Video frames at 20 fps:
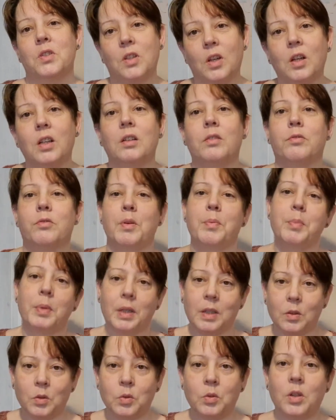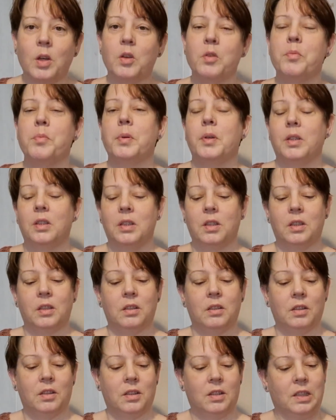kind of ripping it all open
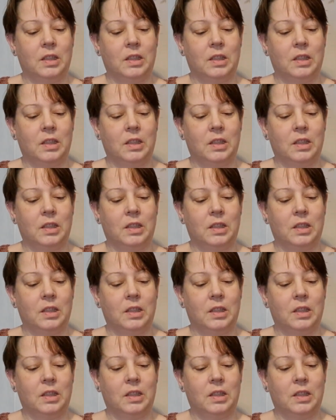and